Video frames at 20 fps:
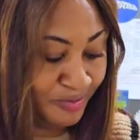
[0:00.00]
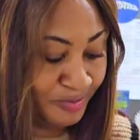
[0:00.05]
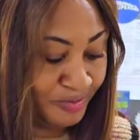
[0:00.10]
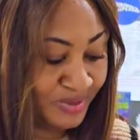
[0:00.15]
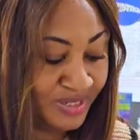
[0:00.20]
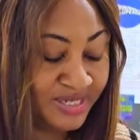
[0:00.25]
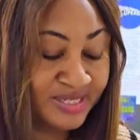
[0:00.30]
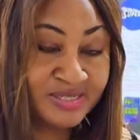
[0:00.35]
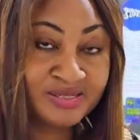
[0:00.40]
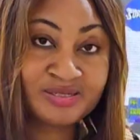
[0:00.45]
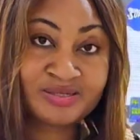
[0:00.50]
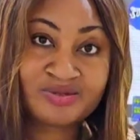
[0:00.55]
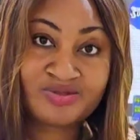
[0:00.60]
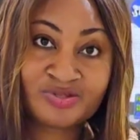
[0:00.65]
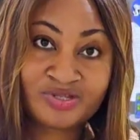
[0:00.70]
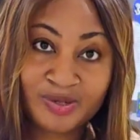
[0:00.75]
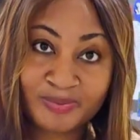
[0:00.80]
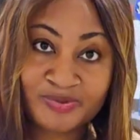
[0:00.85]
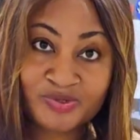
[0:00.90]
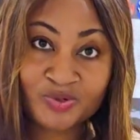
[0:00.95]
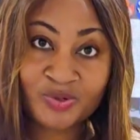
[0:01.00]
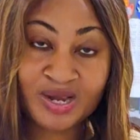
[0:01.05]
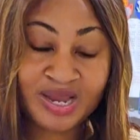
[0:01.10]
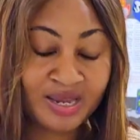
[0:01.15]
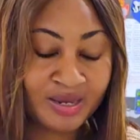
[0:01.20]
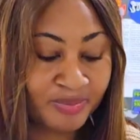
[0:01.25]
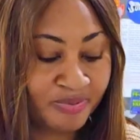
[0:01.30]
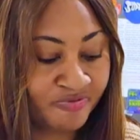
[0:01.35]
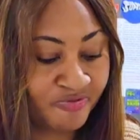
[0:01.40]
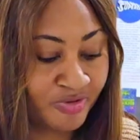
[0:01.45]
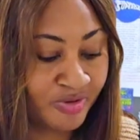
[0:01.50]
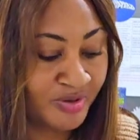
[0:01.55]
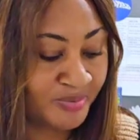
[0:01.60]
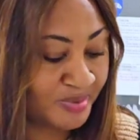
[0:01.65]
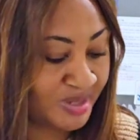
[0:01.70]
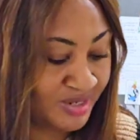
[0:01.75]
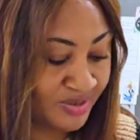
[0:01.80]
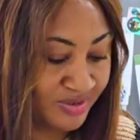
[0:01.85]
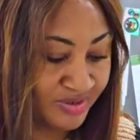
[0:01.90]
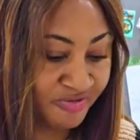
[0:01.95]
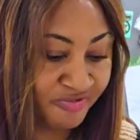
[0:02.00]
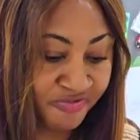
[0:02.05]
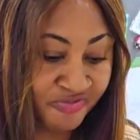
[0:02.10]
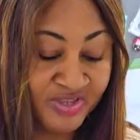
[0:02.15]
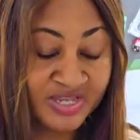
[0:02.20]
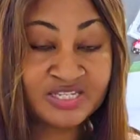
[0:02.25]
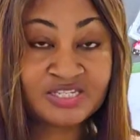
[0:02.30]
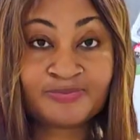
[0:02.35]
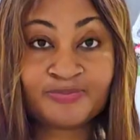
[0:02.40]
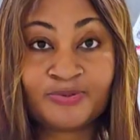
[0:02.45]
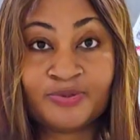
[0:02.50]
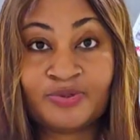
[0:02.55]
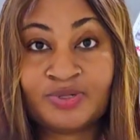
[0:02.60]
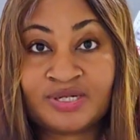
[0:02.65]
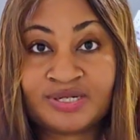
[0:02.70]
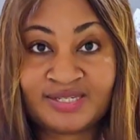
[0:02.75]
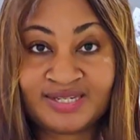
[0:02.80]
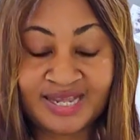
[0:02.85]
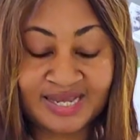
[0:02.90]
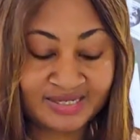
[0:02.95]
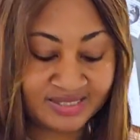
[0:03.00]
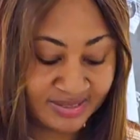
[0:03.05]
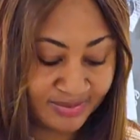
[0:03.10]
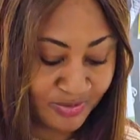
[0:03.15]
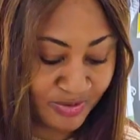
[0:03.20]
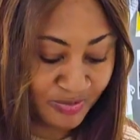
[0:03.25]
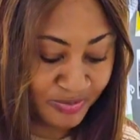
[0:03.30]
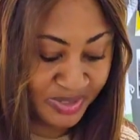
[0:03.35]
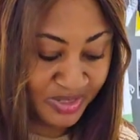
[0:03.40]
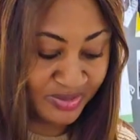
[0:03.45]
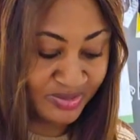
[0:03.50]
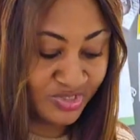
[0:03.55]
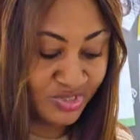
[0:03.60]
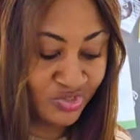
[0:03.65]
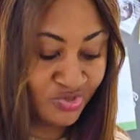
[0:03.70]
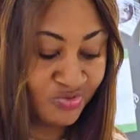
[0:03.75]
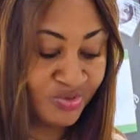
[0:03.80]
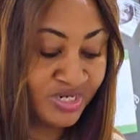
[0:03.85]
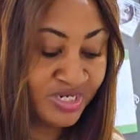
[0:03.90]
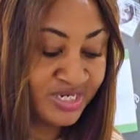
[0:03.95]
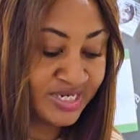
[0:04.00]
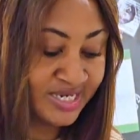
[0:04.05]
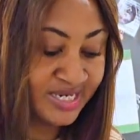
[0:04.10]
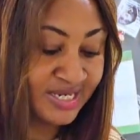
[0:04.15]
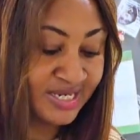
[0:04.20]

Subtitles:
Please subscribe, follow me on Facebook, Niger Mom in Australia,